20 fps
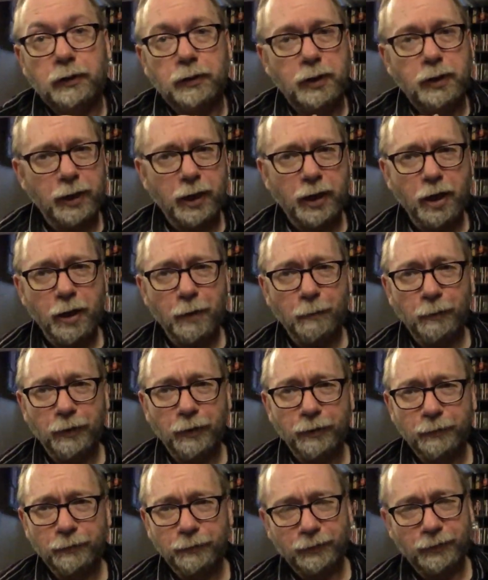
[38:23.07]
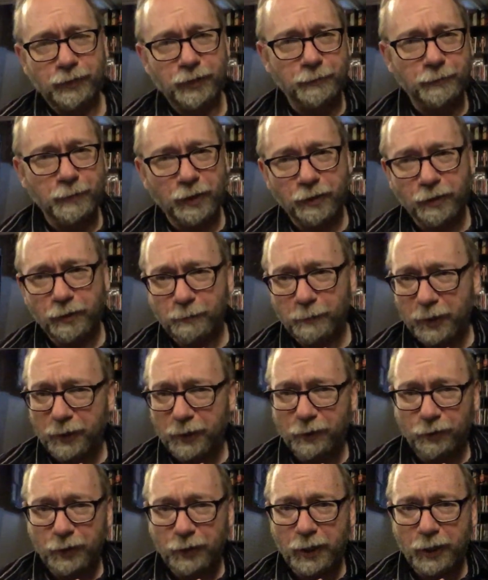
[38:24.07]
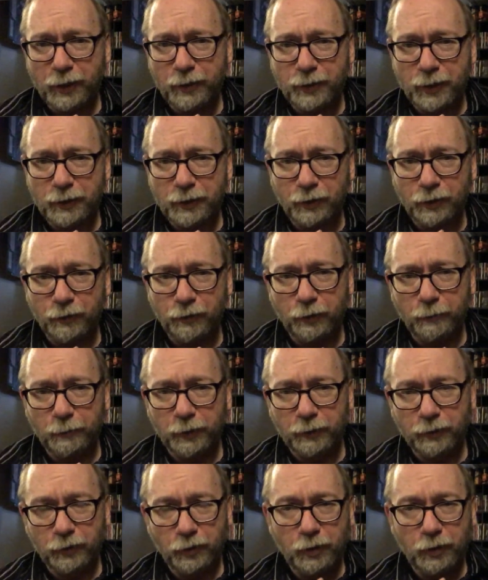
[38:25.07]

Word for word: I got to hobble in because my my leg is actually hurting me.